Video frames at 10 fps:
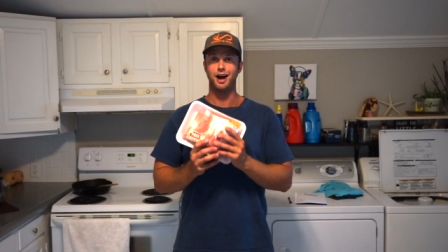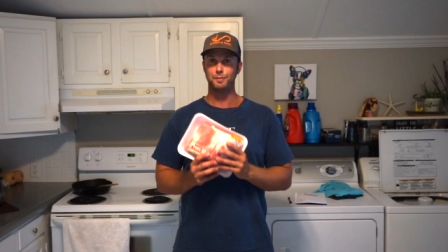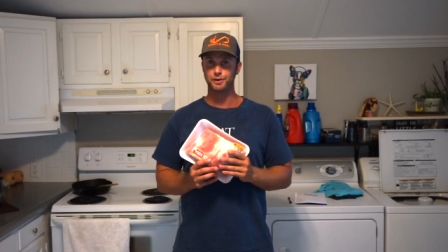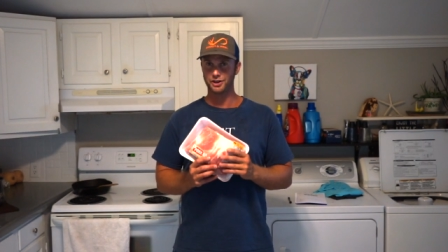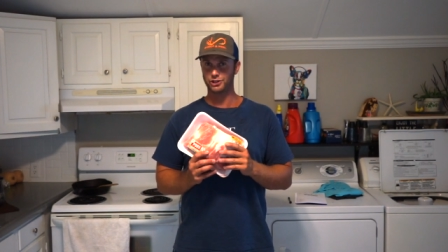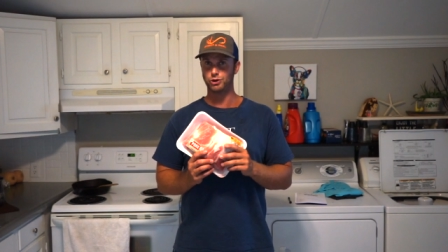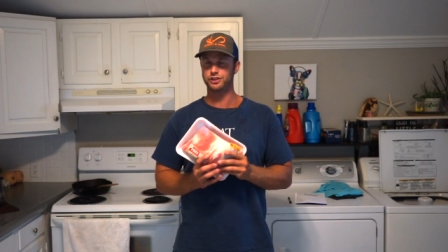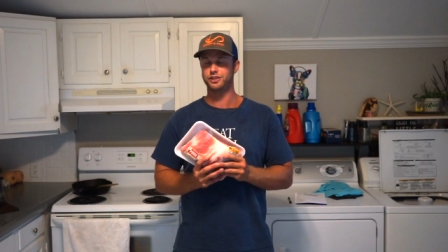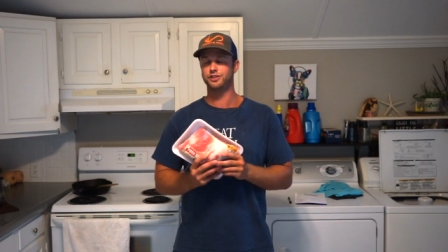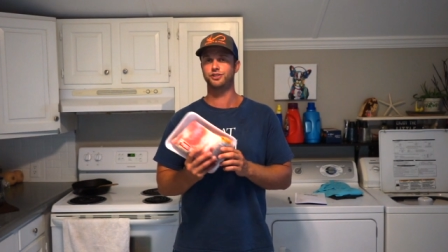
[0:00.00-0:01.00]
I'm gonna
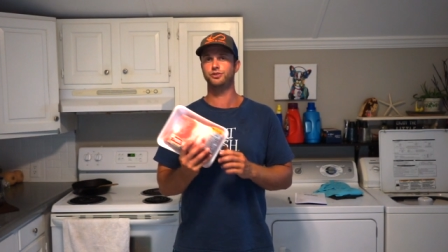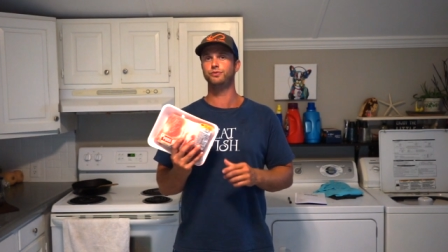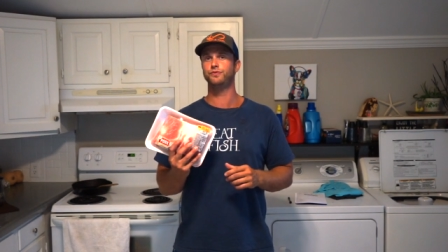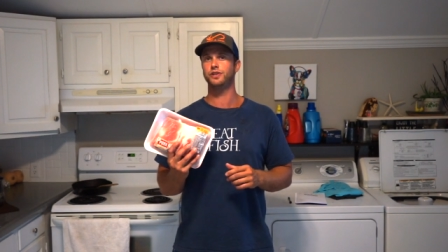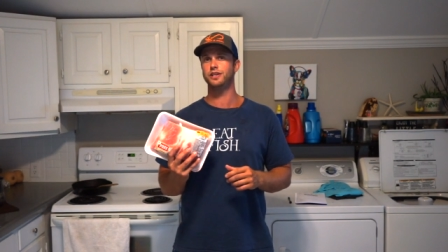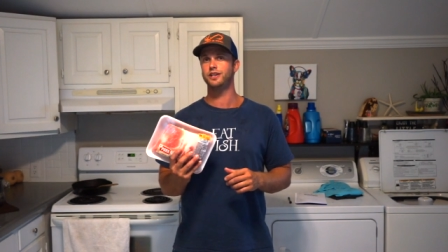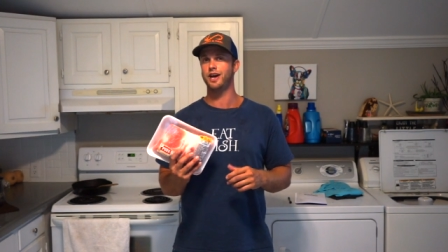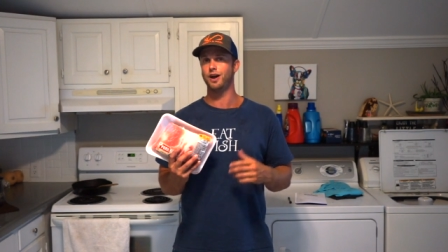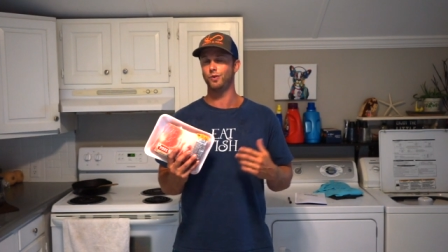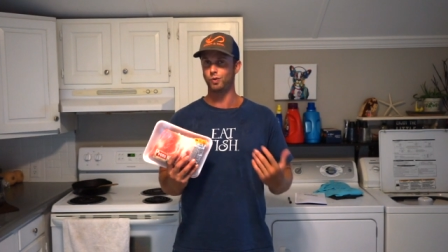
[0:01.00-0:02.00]
cook this sous
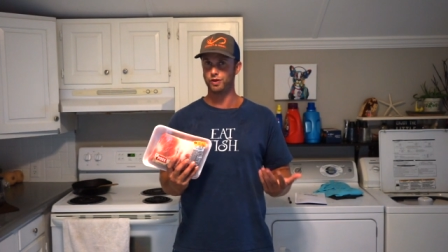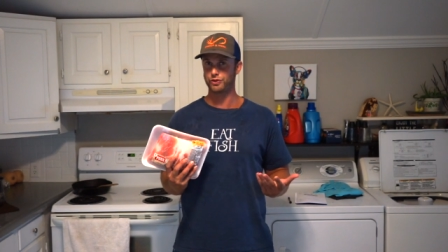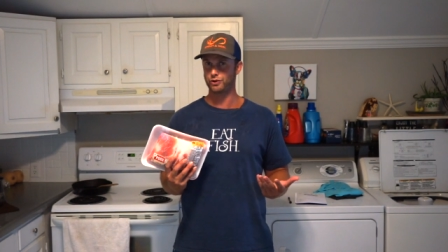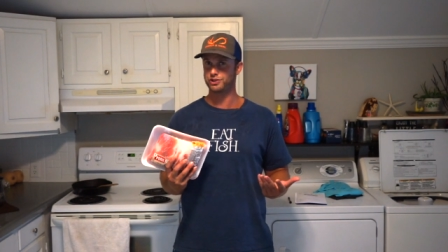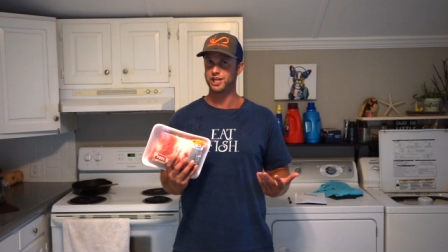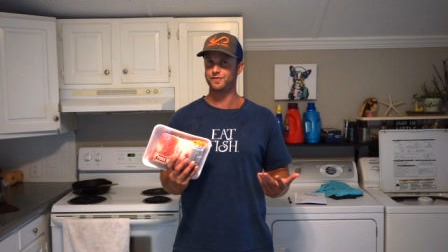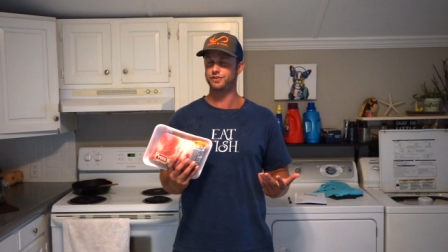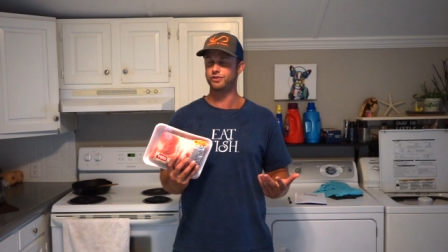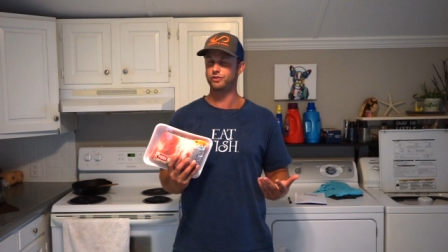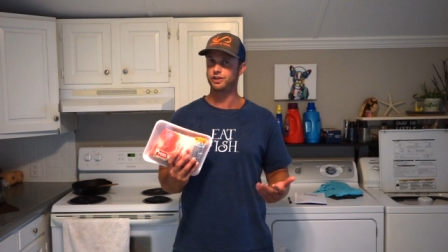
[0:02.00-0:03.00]
vide at
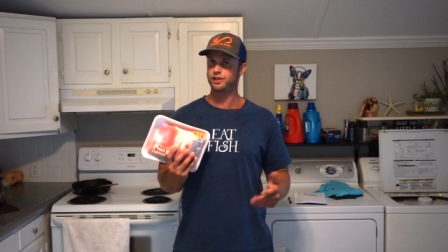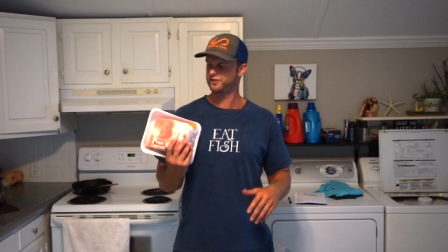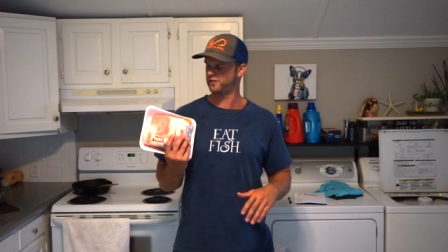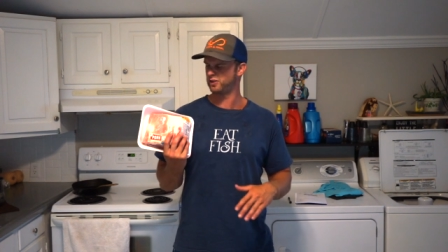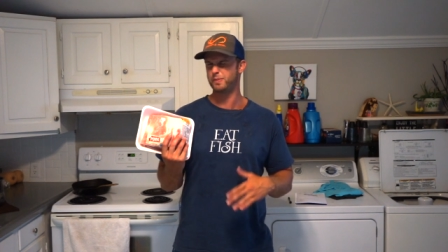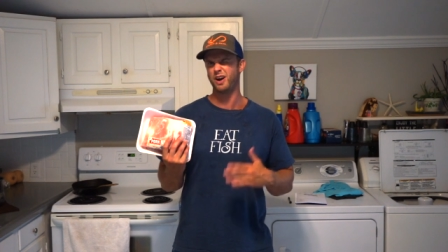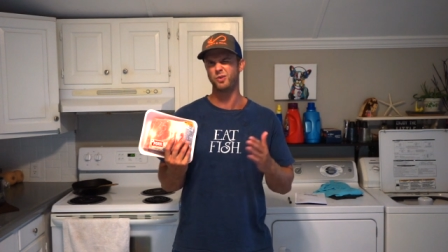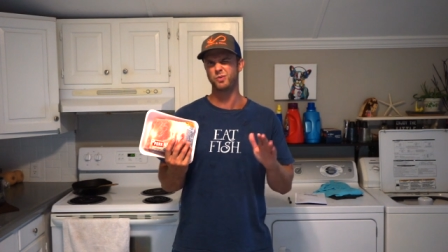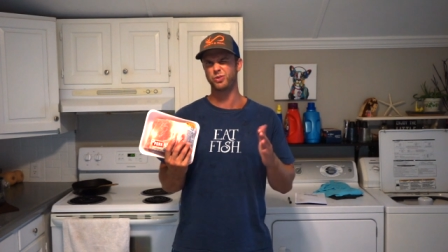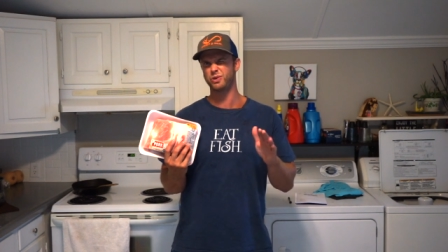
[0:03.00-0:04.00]
137 degrees for
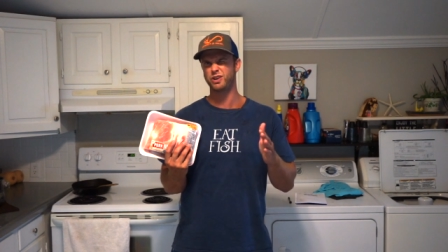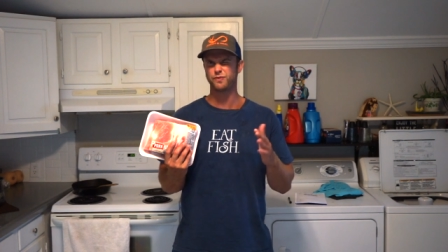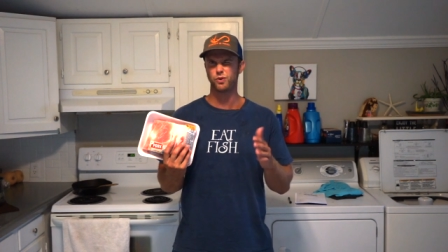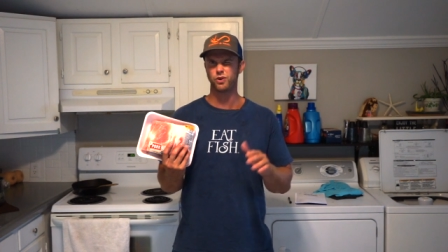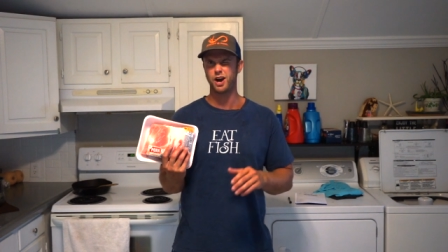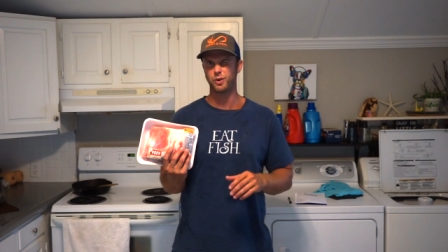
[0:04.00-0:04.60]
about three to four